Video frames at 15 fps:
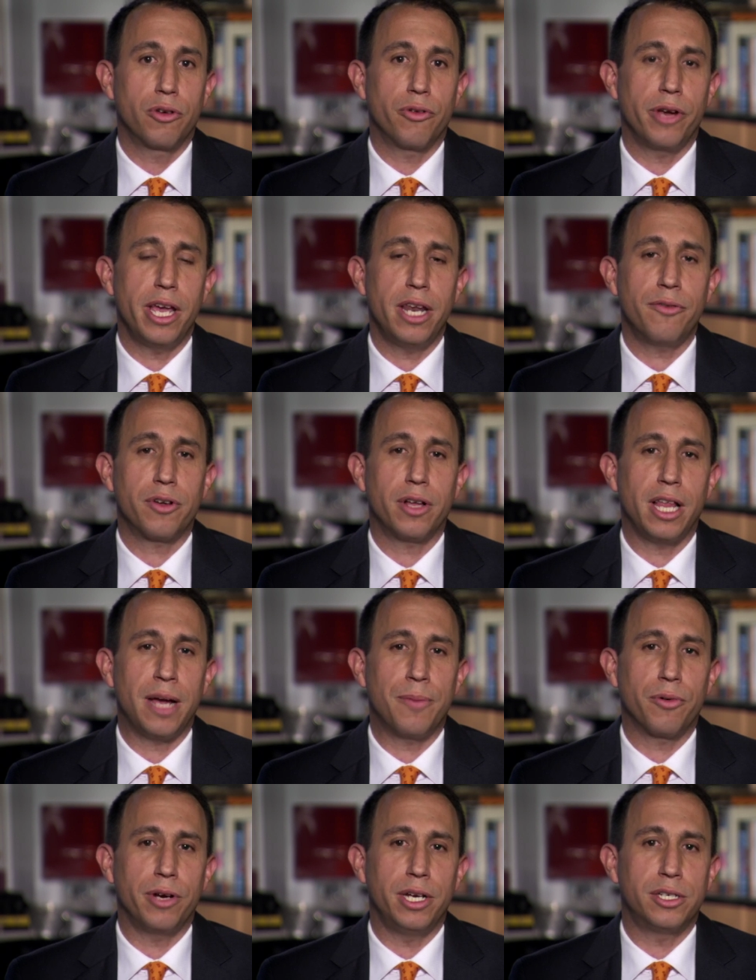Creative
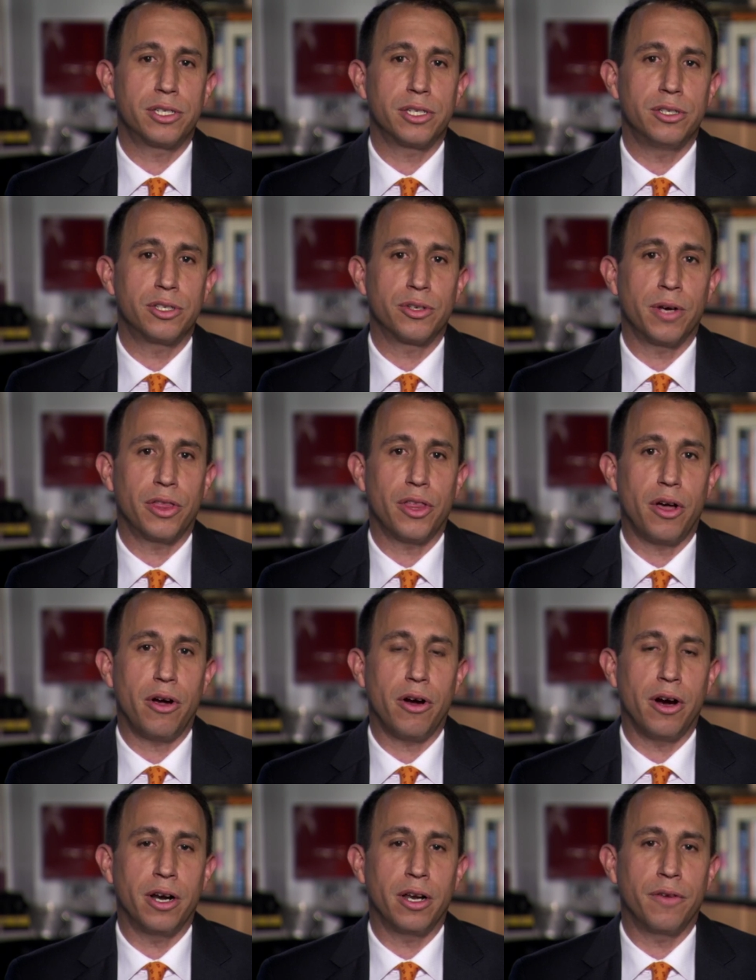collaborations are at the
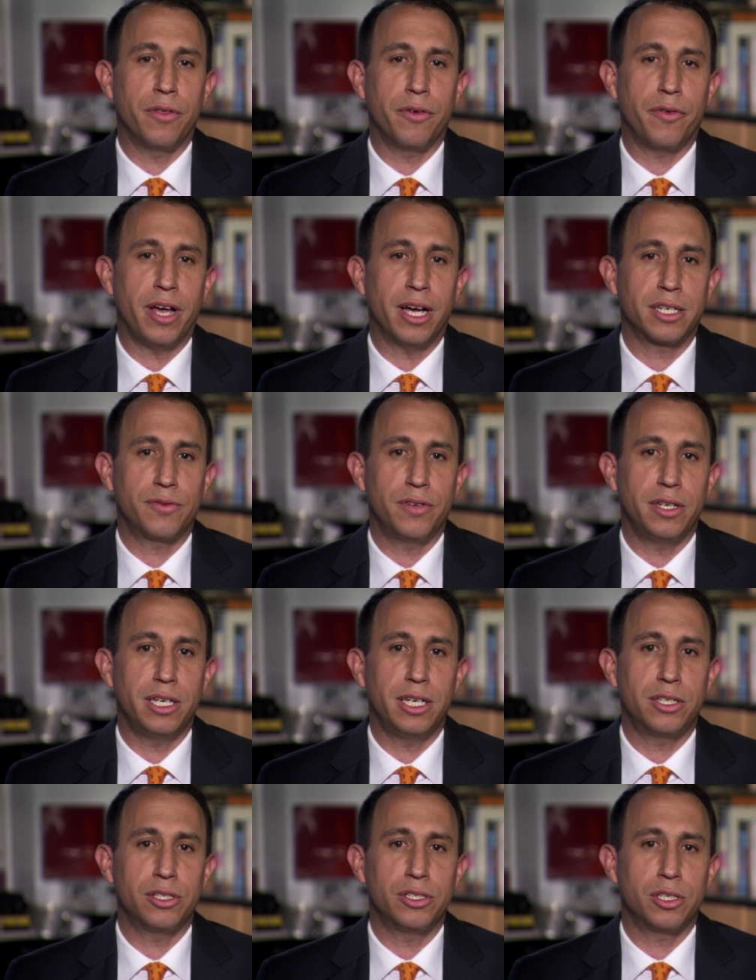heart of the Fox
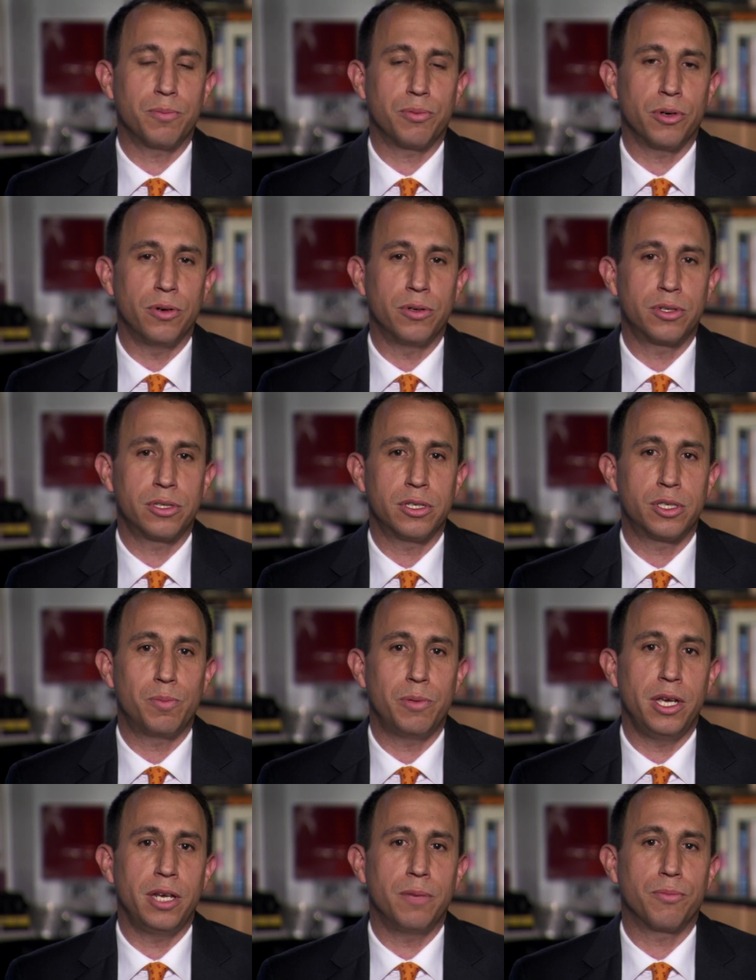Foundation's approach to
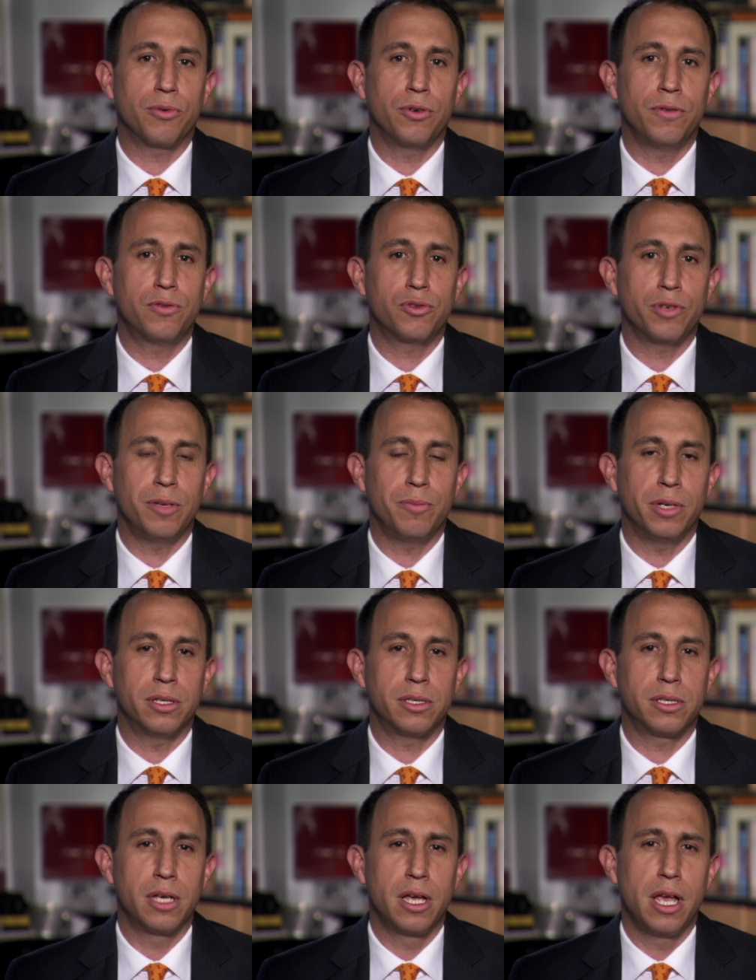speed improved
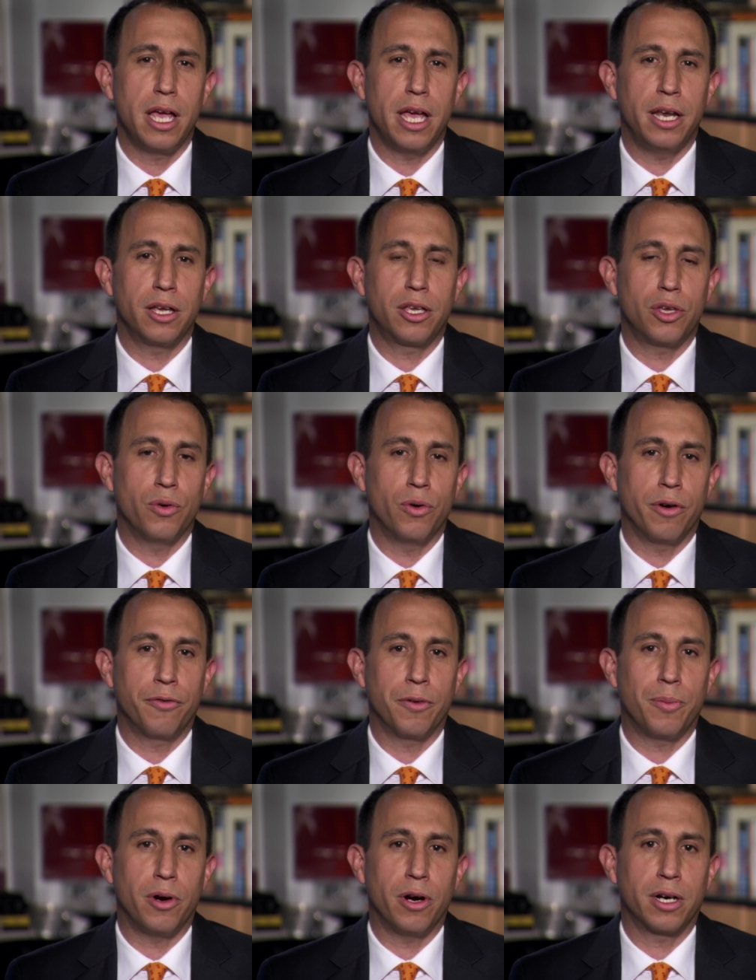treatments and a cure
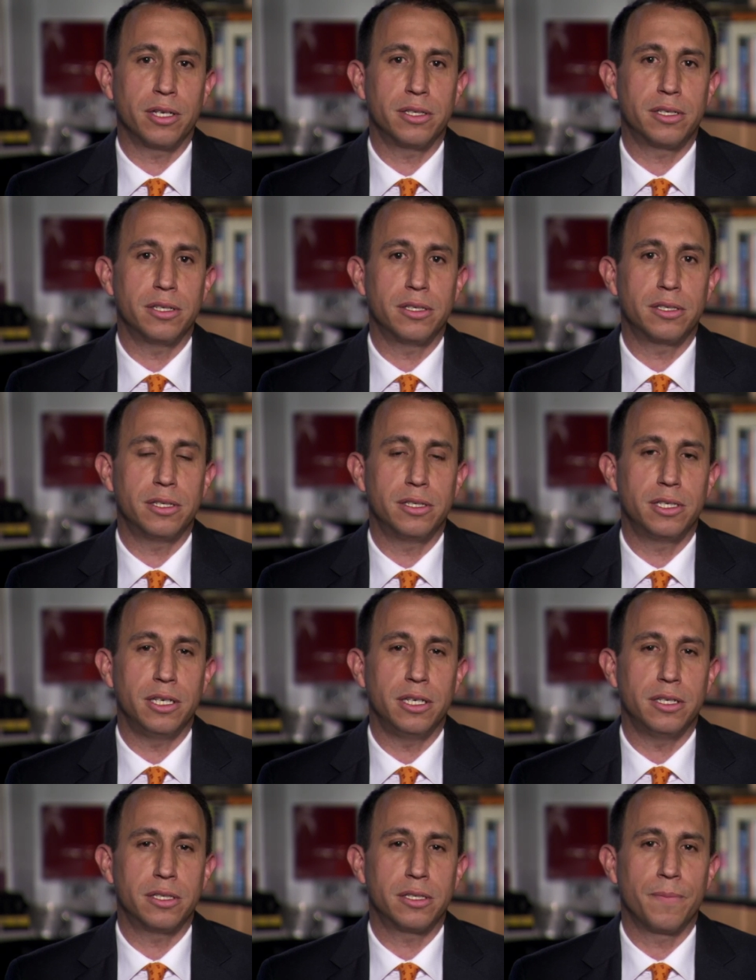for Parkinson's
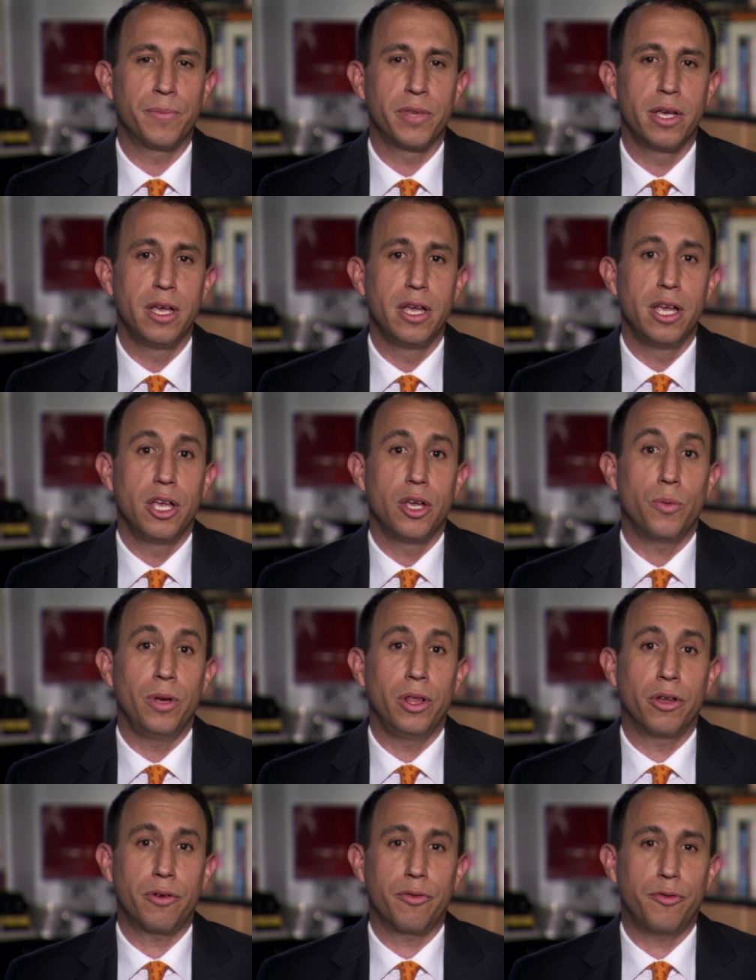disease.
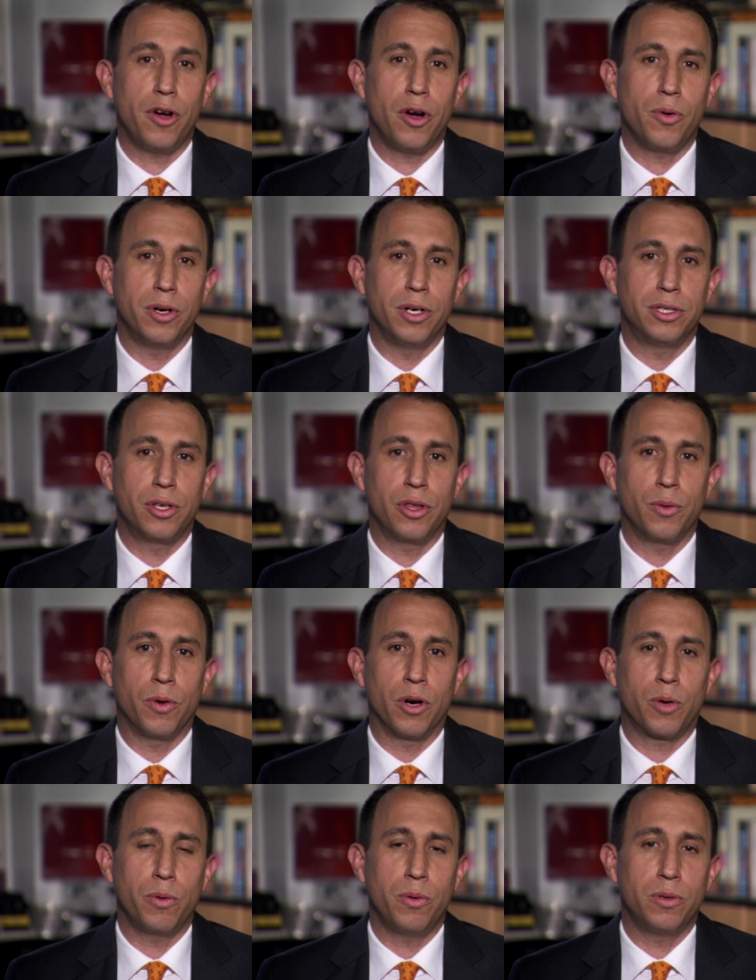We look forward to the
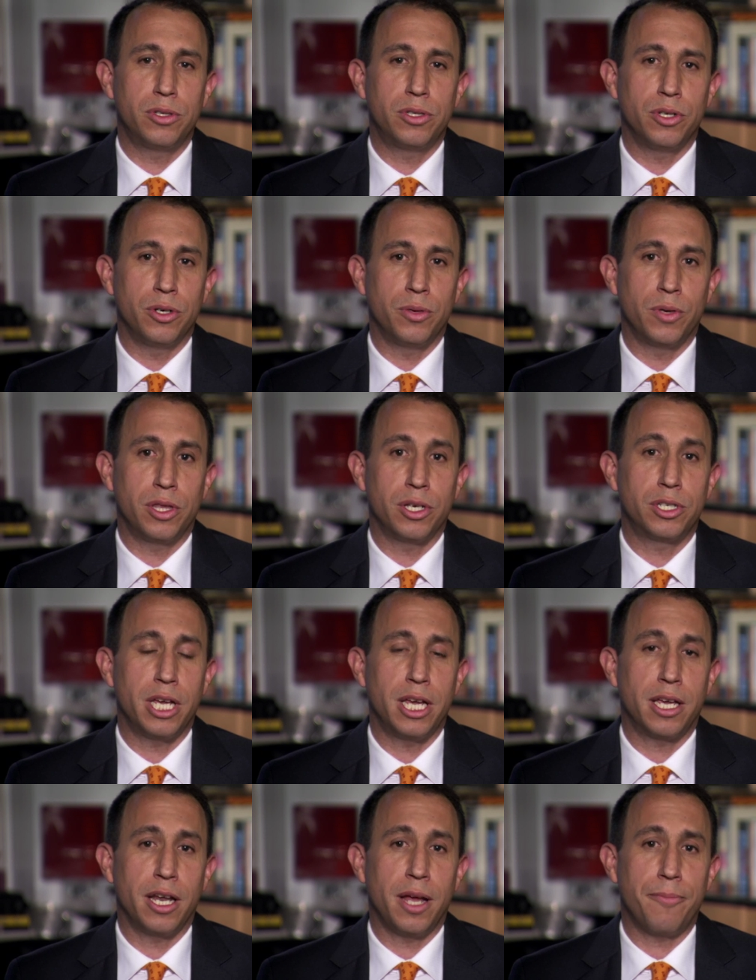work we will do with the
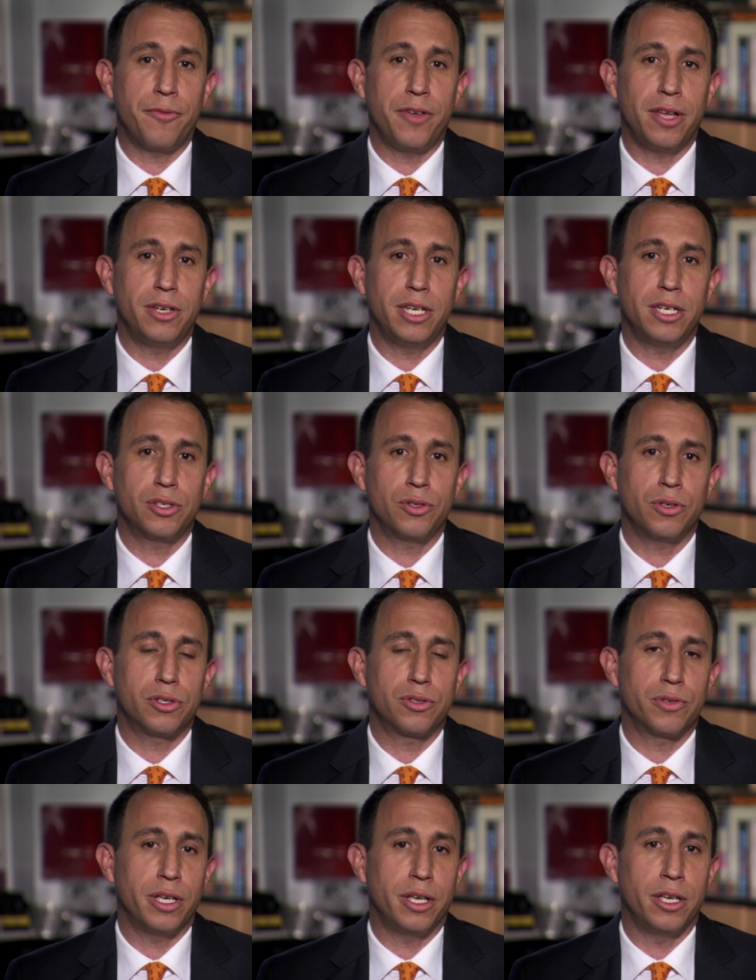Shake It Up Foundation
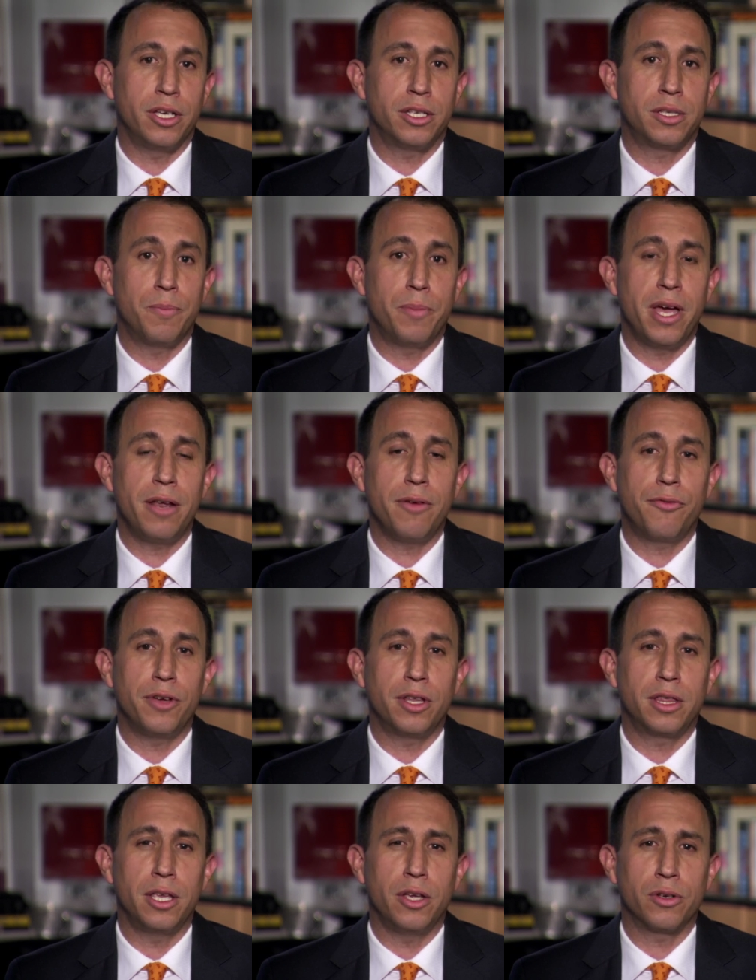Australia to
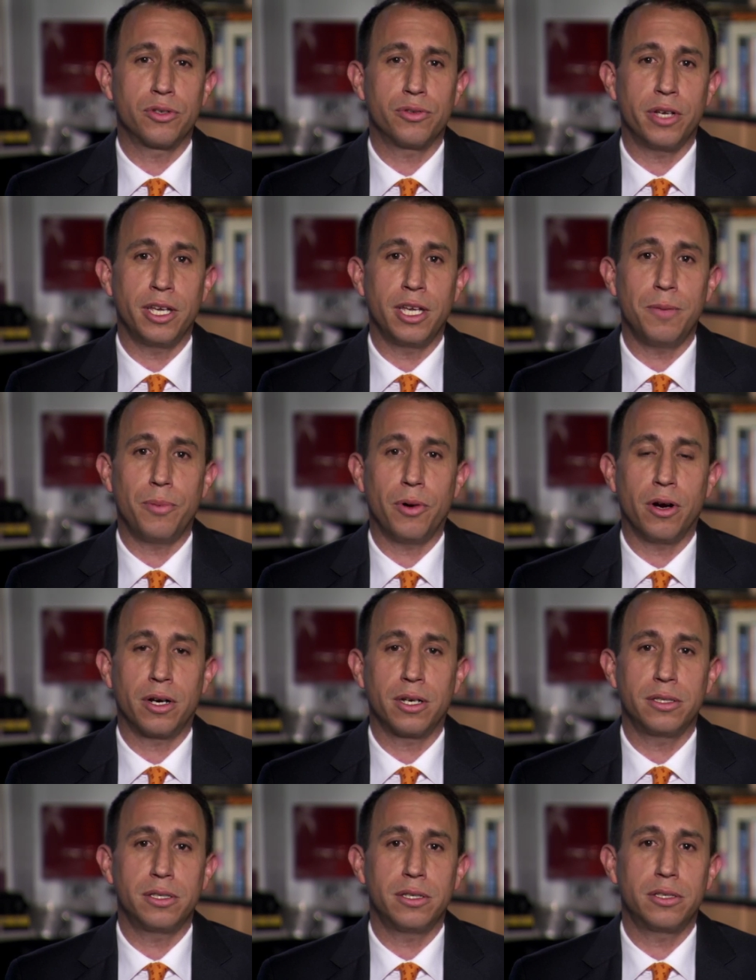benefit the Australian
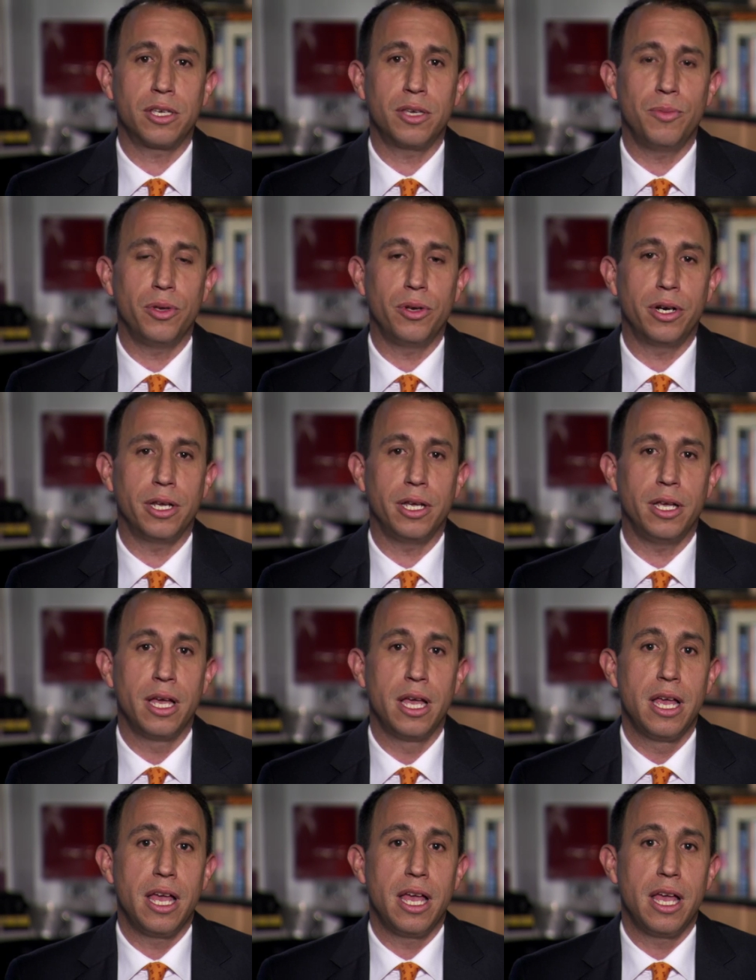Parkinson's community